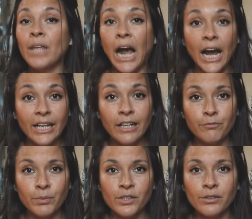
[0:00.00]
I
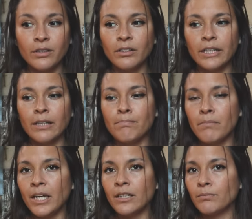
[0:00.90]
have personally
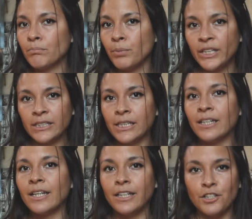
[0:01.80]
made
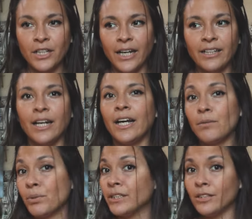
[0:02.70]
printing in China. I
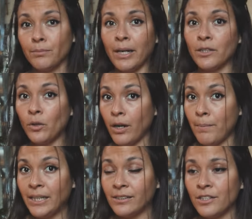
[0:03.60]
printed my yoga
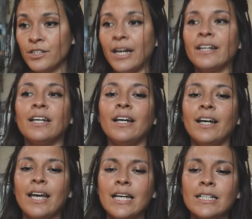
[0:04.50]
mats in
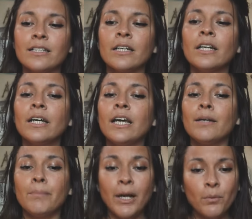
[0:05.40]
China, and
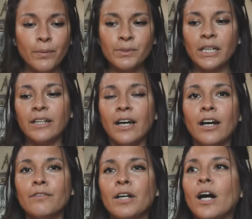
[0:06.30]
in my website I
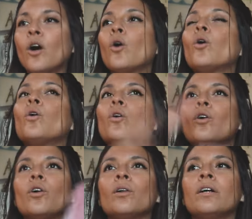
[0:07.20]
have a
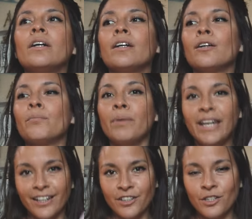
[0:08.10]
whole
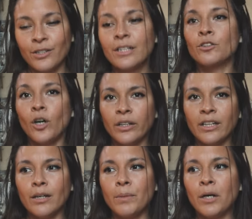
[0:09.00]
page
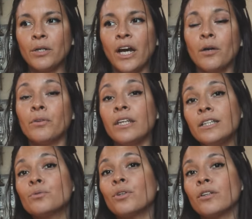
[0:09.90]
talking about how
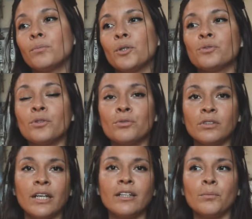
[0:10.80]
these were the most
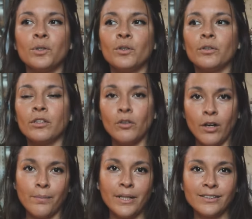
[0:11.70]
sustainable
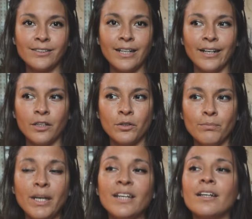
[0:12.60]
yoga mats that I
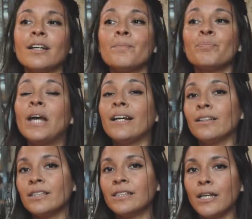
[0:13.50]
could make. And
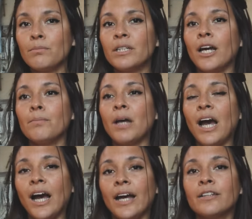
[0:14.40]
at the same time,
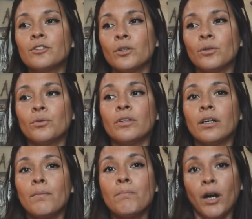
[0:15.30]
I don't
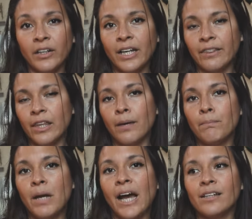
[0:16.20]
market
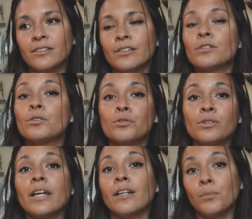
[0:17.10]
them as
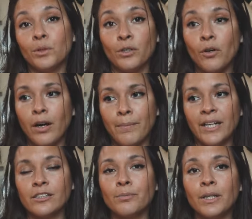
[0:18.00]
sustainable yoga
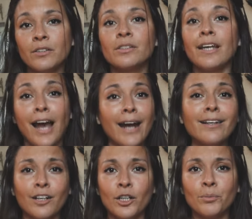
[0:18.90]
mats because they had
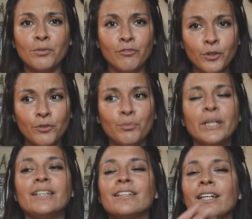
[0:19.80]
a carbon
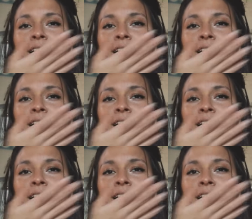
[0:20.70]
footprint